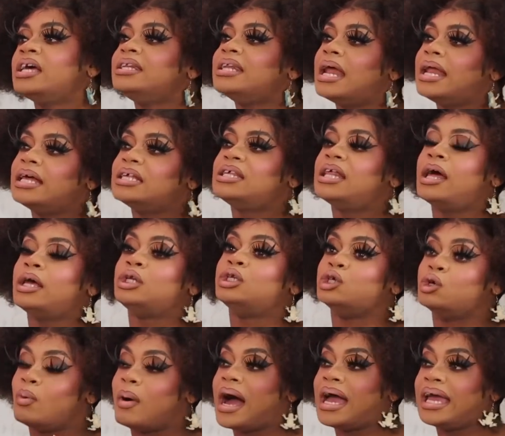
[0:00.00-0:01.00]
Not necessarily
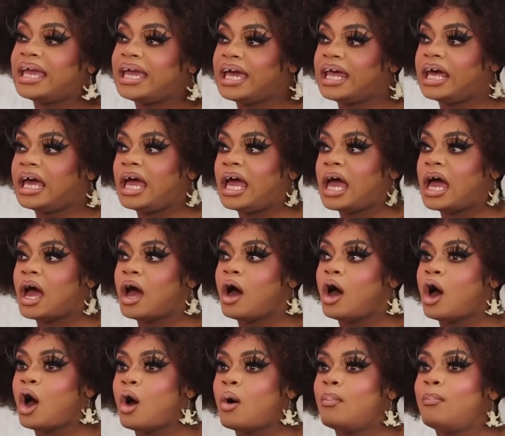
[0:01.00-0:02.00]
do I get it,
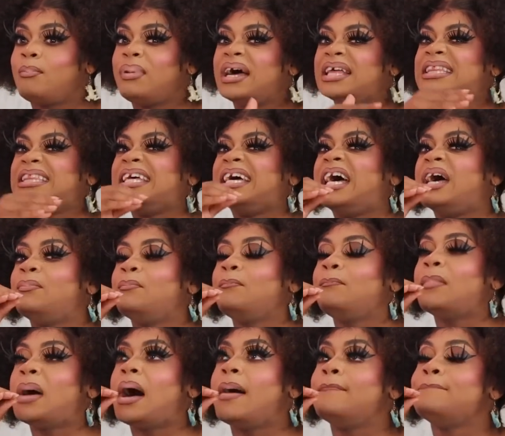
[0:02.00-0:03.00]
but the
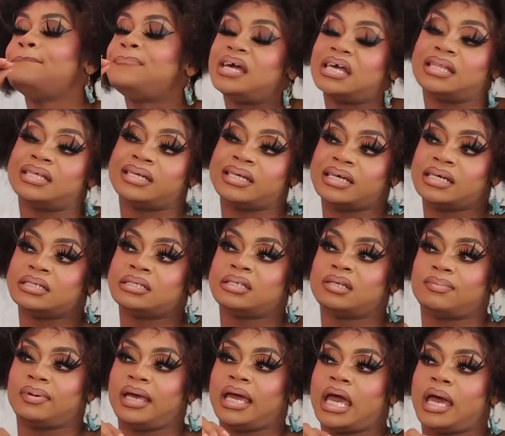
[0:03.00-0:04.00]
ability
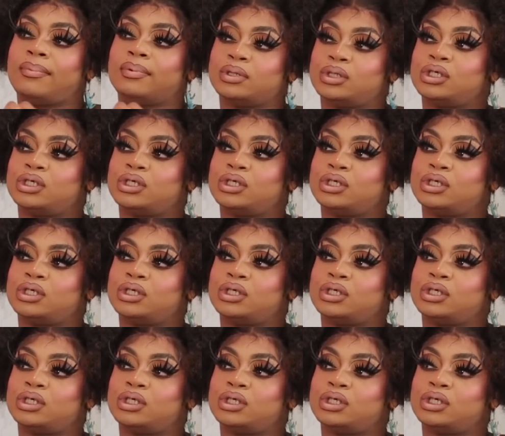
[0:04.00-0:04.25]
to be able